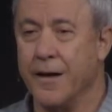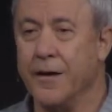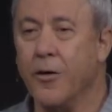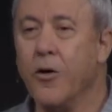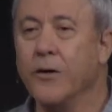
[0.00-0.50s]

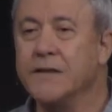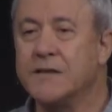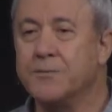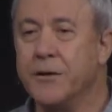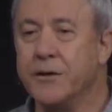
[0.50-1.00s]
And the Holy
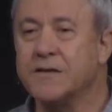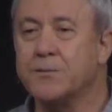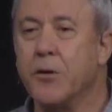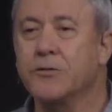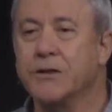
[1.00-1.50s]
Spirit
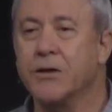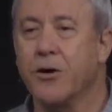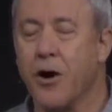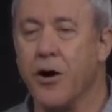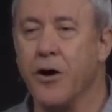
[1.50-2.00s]
spoke to
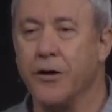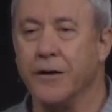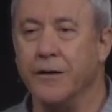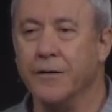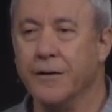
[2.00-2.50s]
your heart.
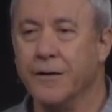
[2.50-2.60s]
And